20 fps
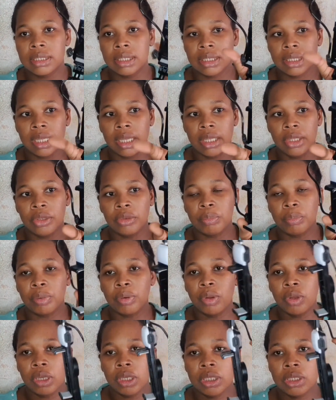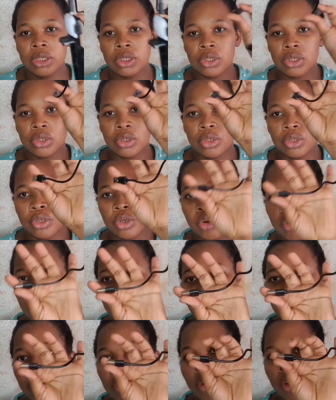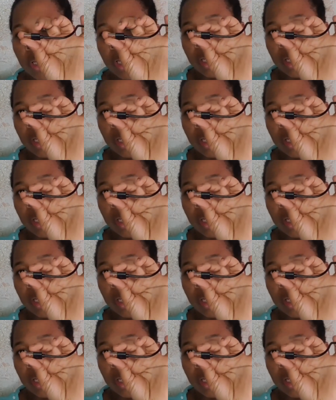Then you plug it to your